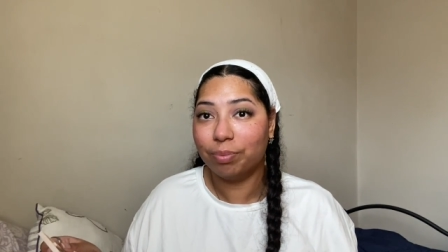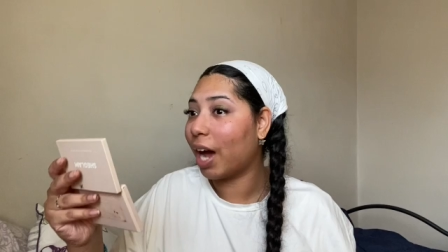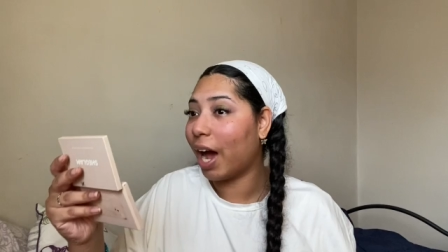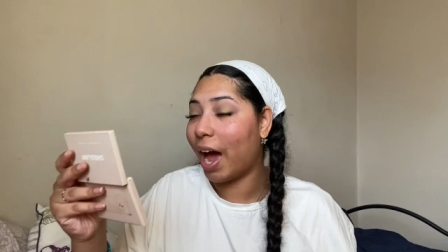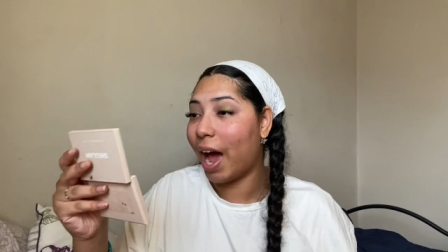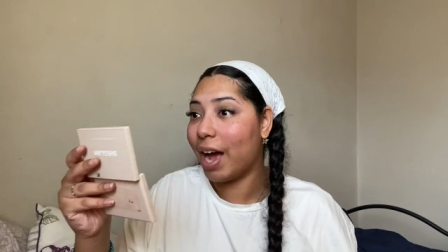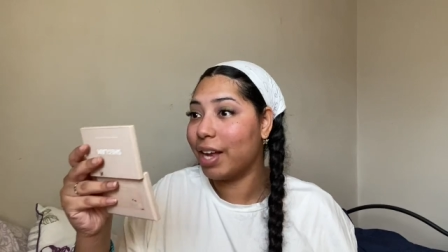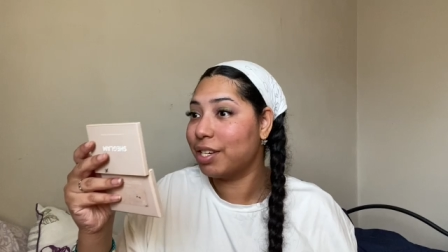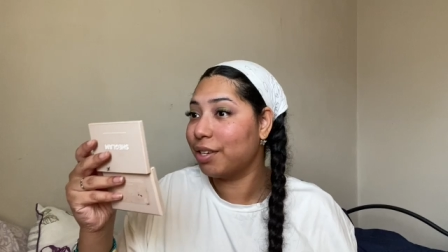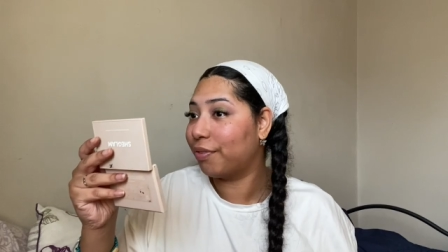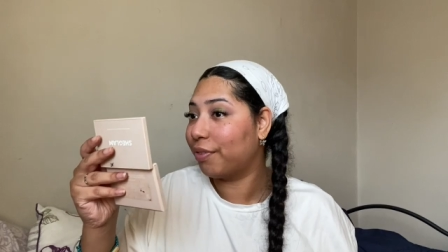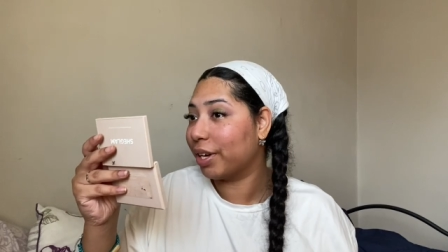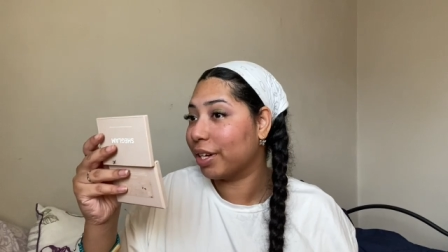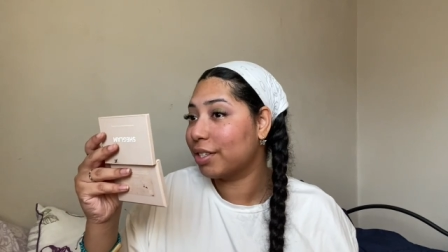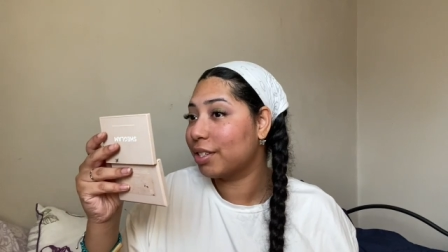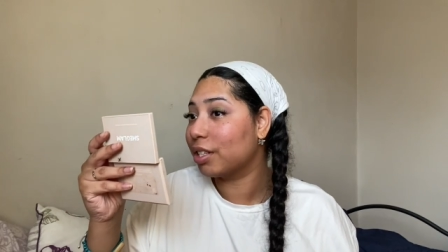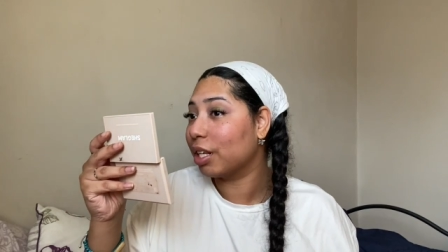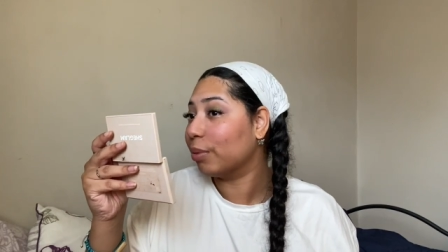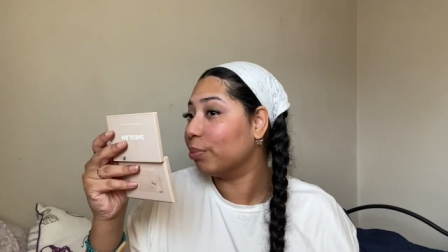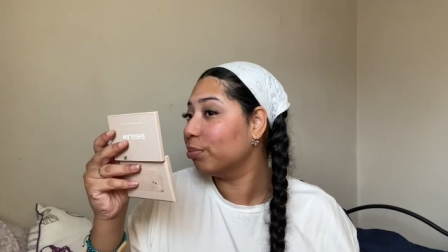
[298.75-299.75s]
I had to fix
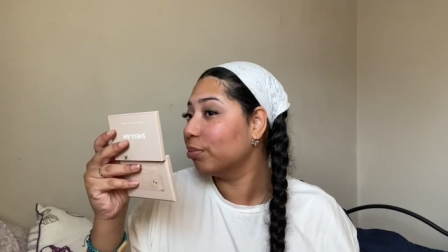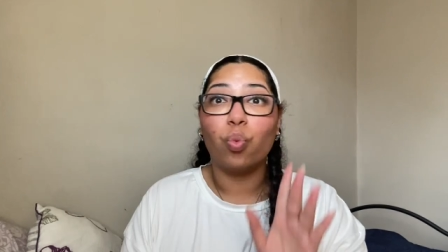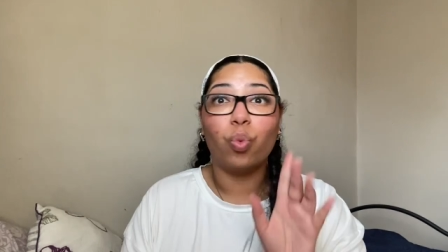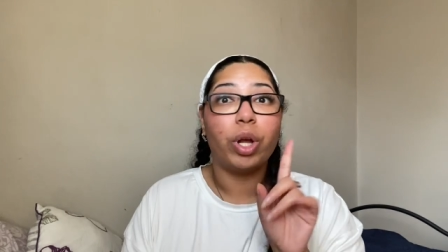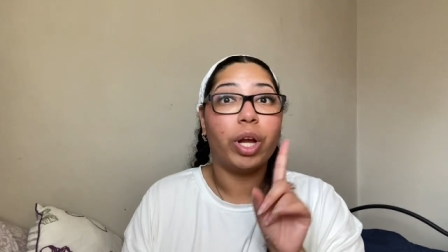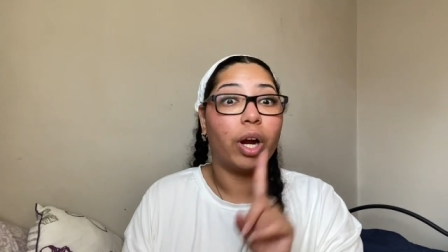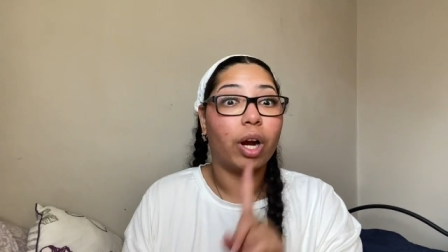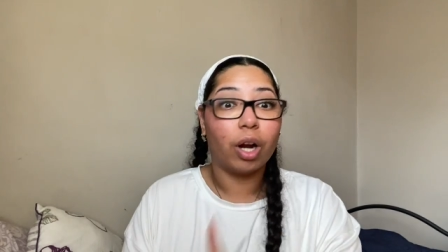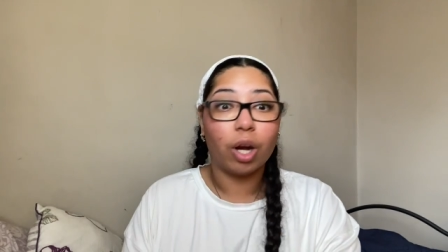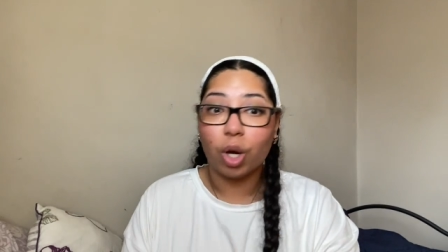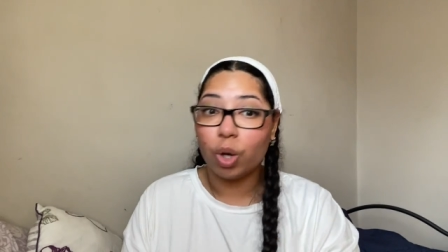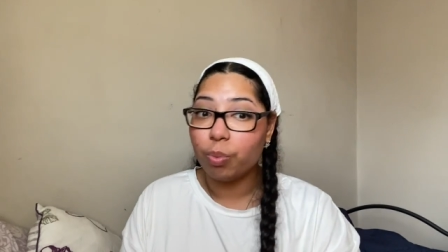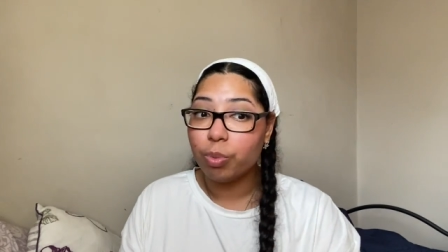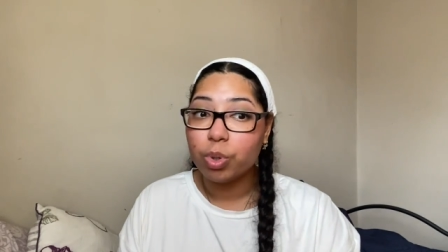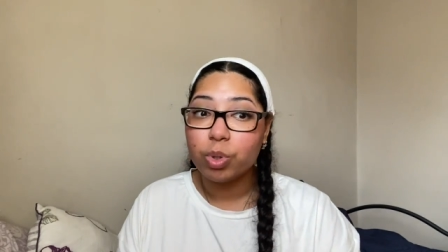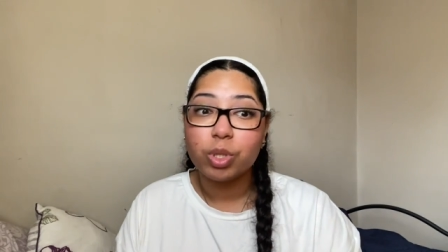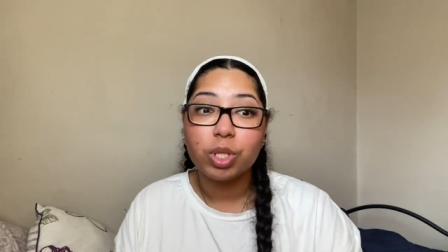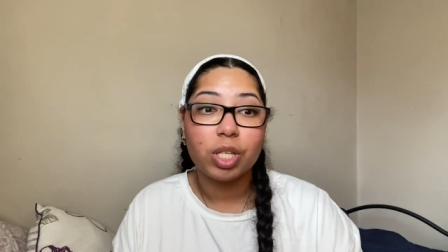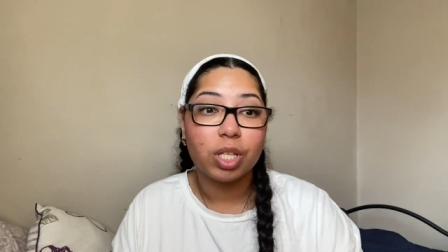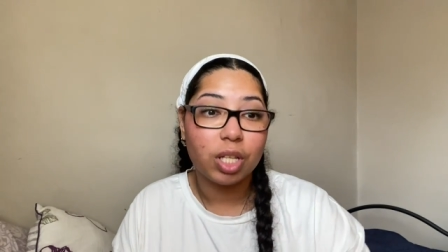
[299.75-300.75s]
them. We are
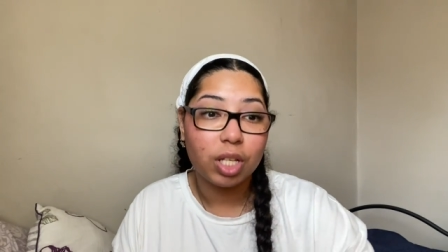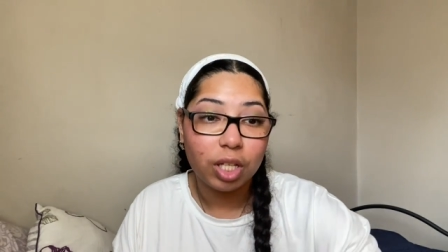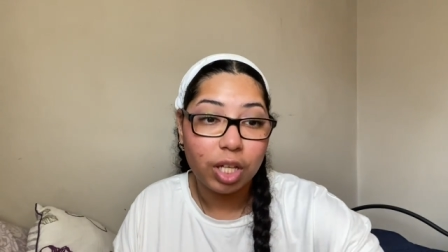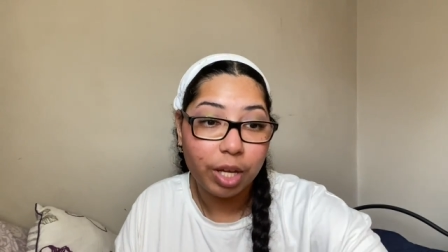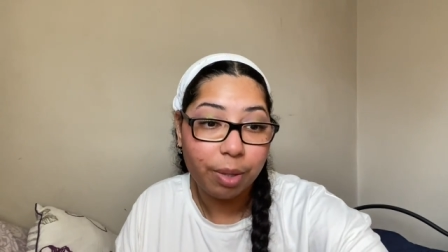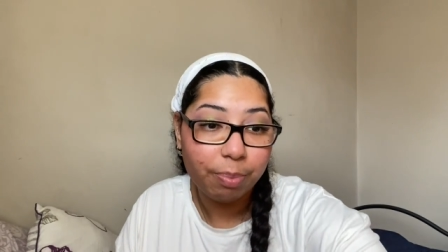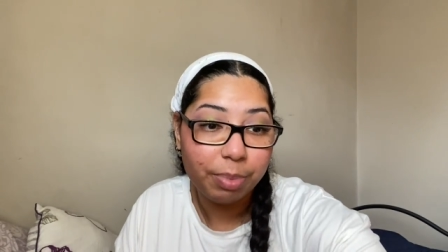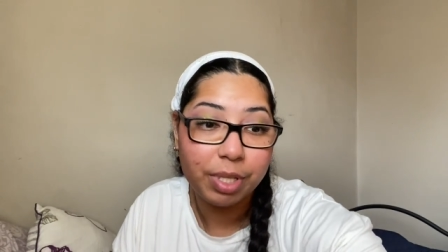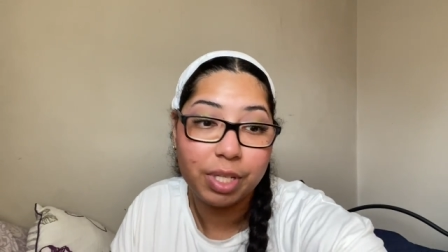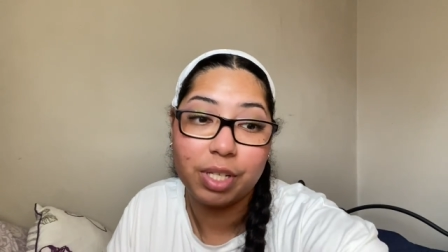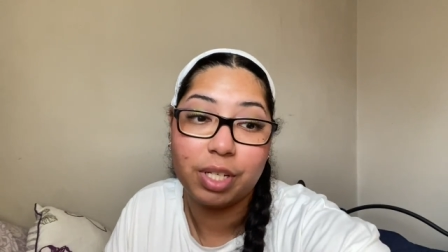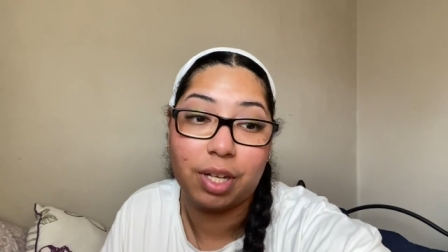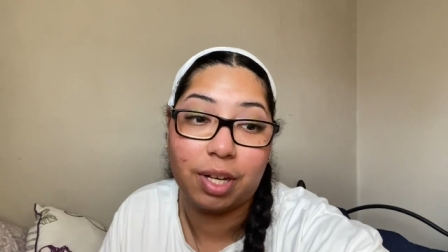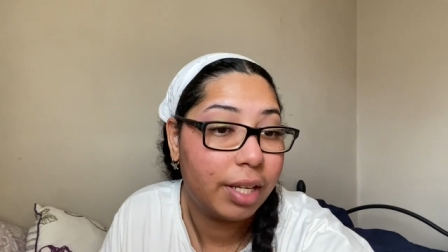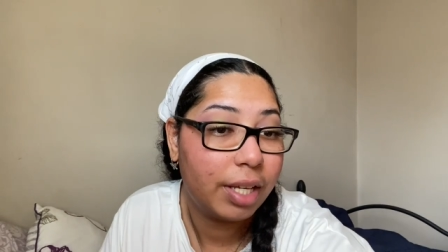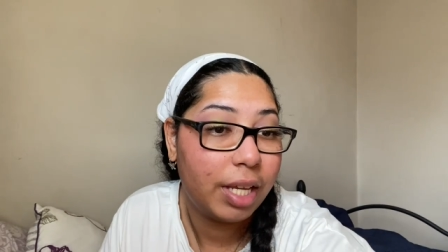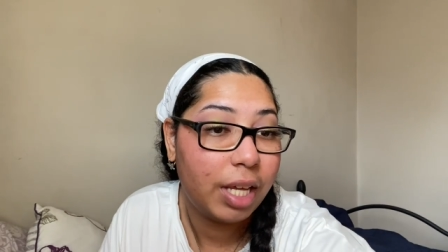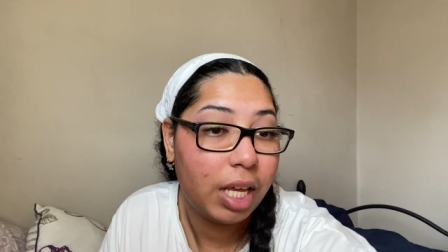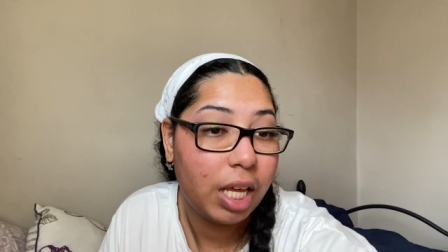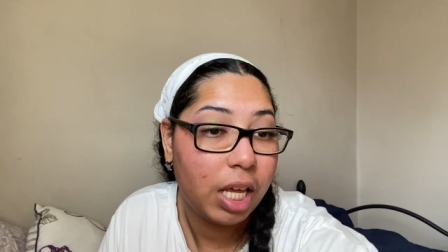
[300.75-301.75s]
almost to the lips.
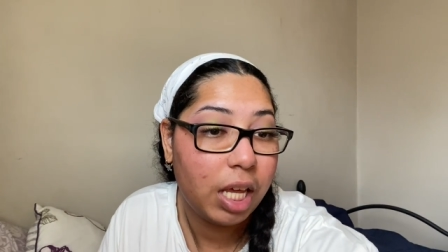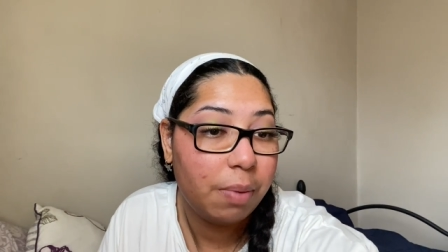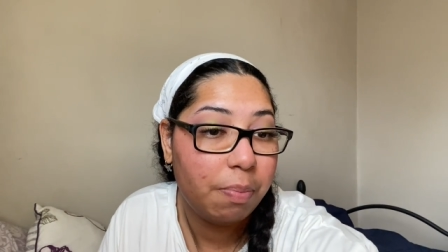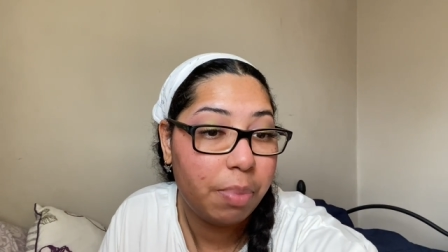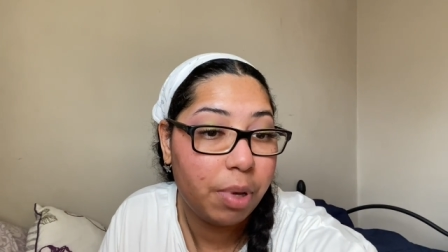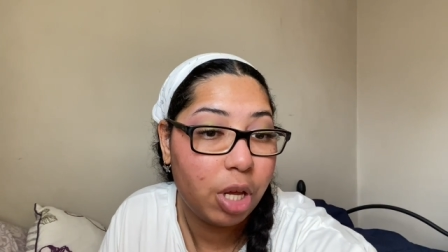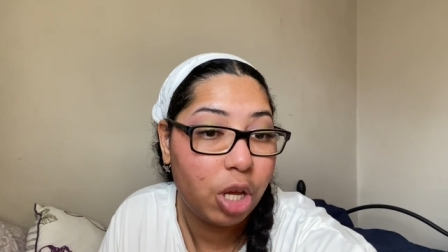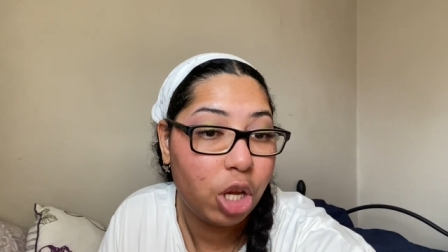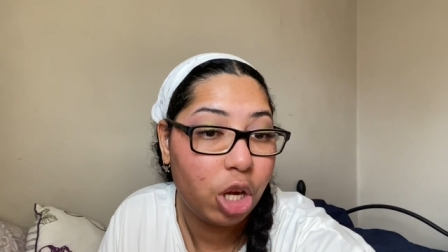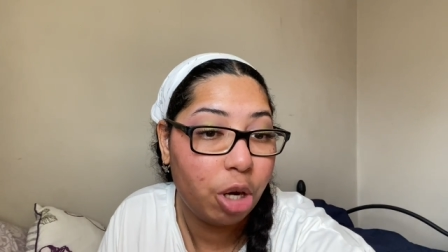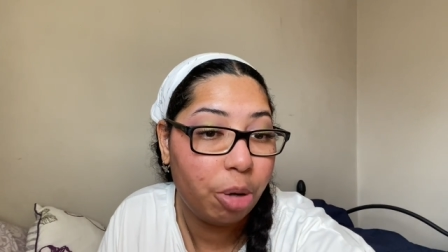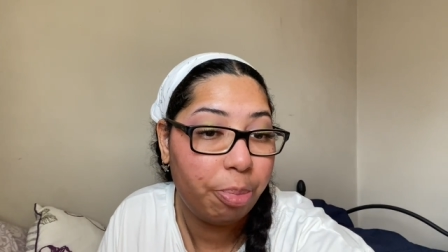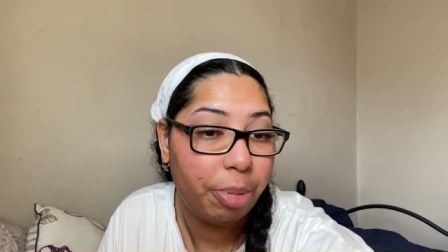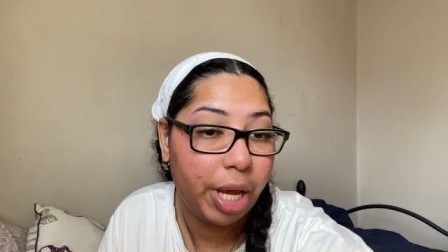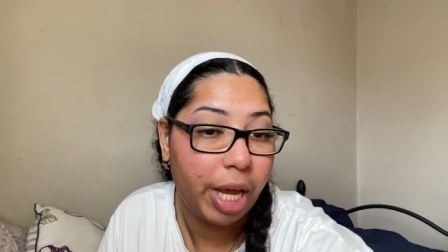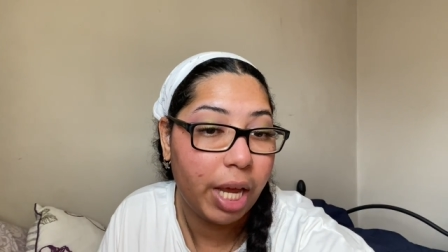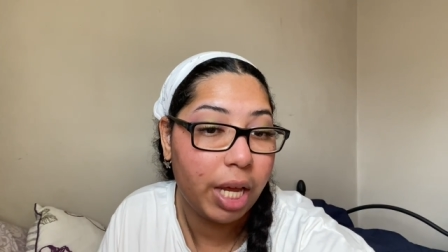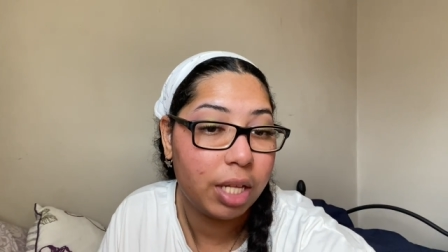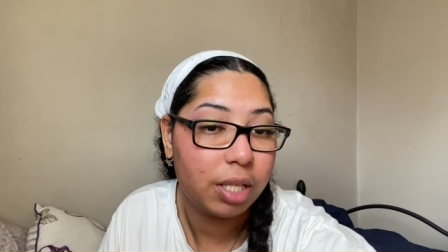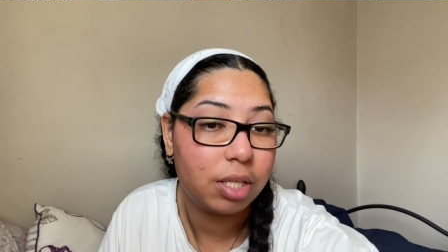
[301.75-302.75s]
Keep your
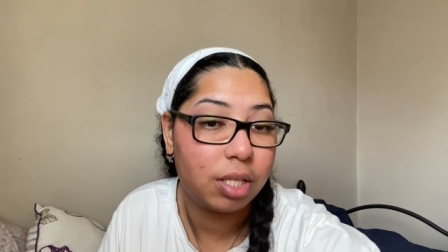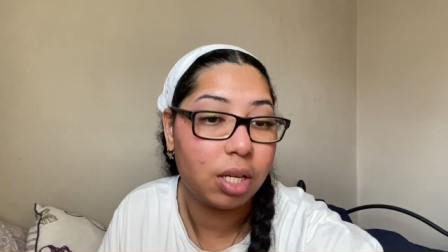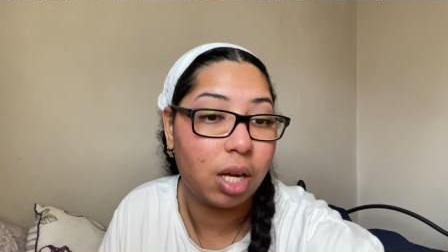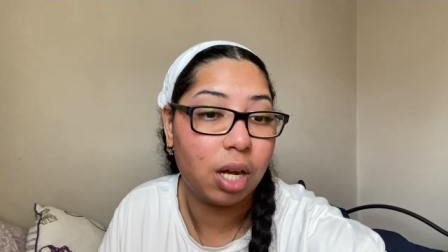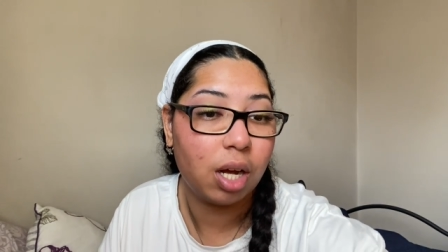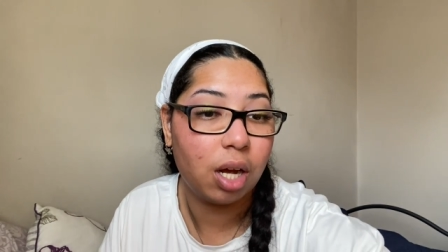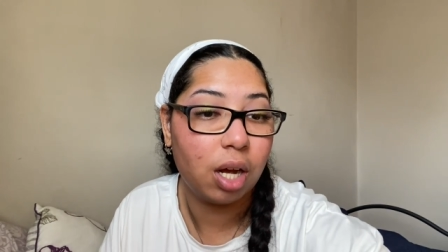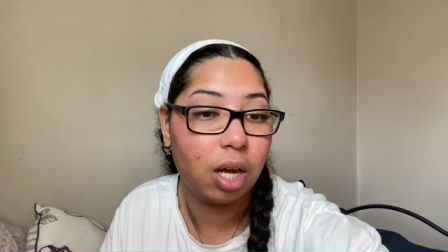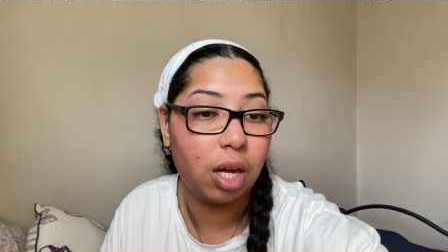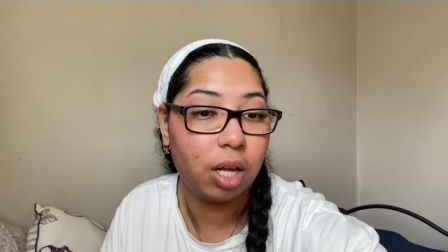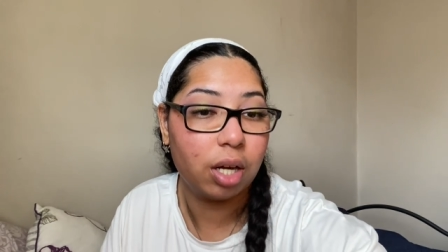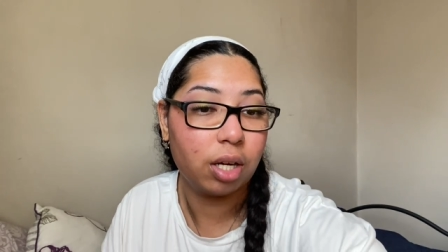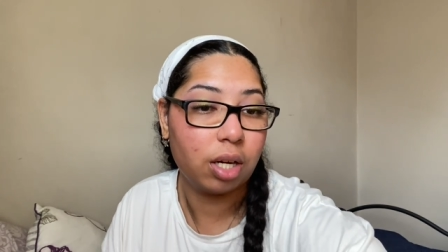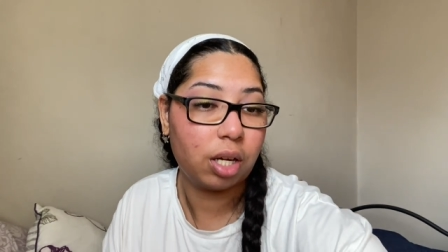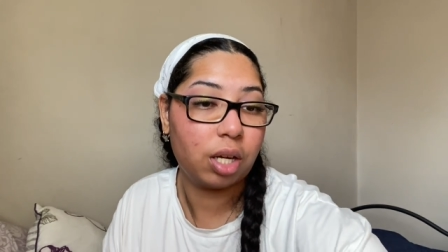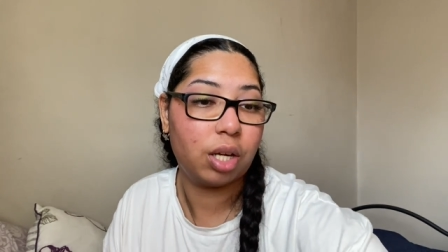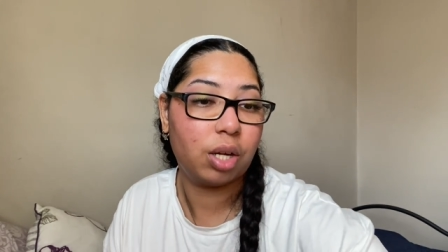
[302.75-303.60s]
pants on.